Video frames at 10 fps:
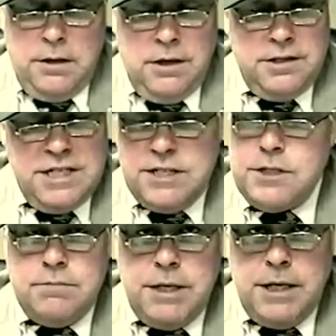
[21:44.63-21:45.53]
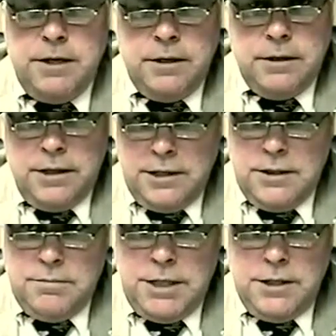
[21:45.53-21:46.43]
a decent man, a
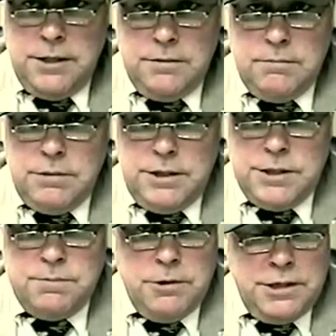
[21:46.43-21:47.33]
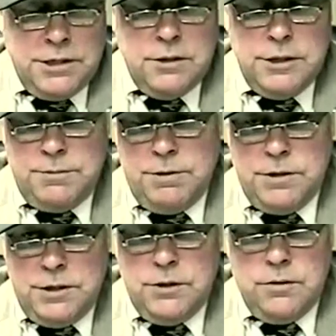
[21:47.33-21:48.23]
kindly man. He's pretty serious
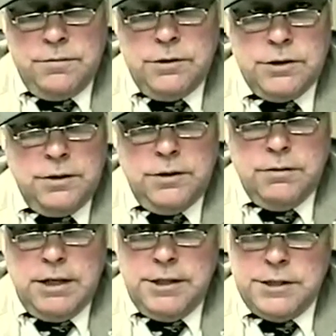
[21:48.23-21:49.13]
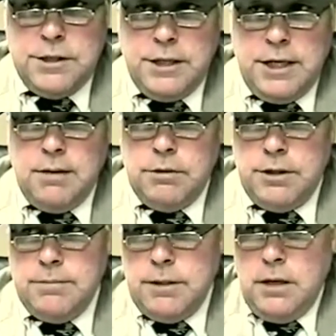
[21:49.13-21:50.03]
business, though. If you're screwing around, he's going to hammer
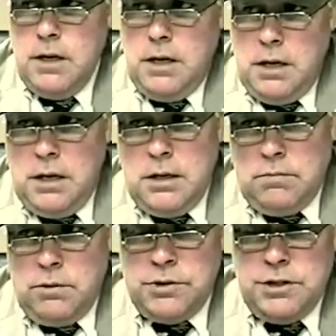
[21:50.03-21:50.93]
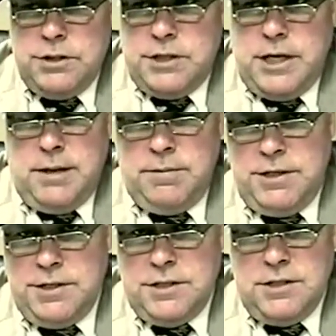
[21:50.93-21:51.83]
you. But most of the time,
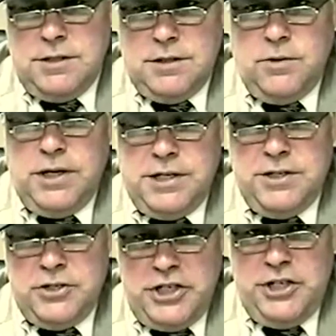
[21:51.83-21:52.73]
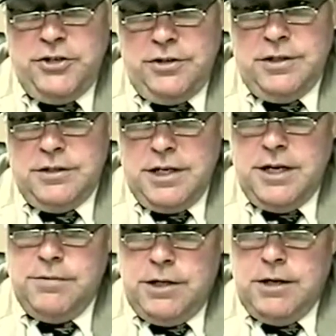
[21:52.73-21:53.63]
he's uh, quite congenial and
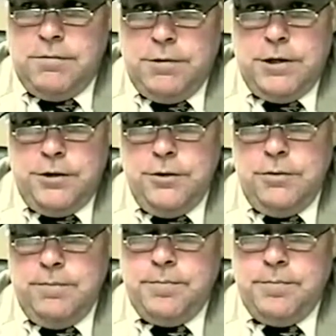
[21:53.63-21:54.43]
kind of a lot of fun, too.